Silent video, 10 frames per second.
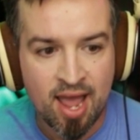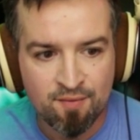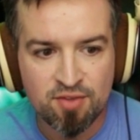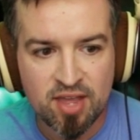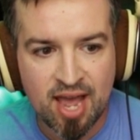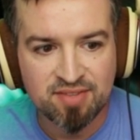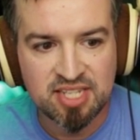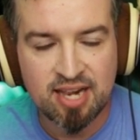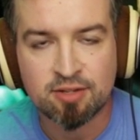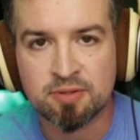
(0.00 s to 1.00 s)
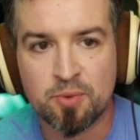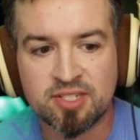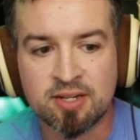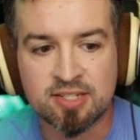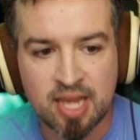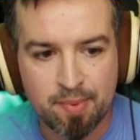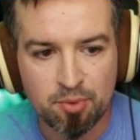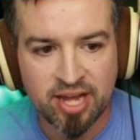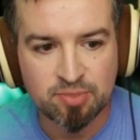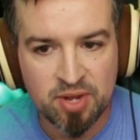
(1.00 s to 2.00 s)
everything I've seen in terms of what's
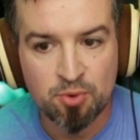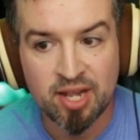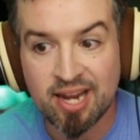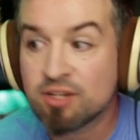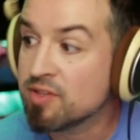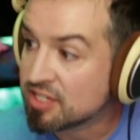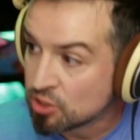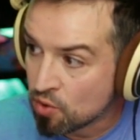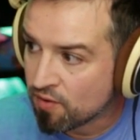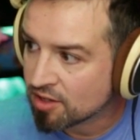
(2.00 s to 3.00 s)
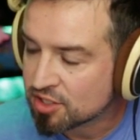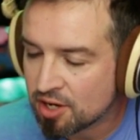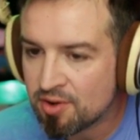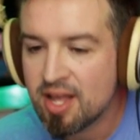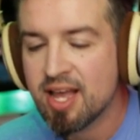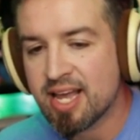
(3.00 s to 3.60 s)
unskippable has been related to the Snowfall show.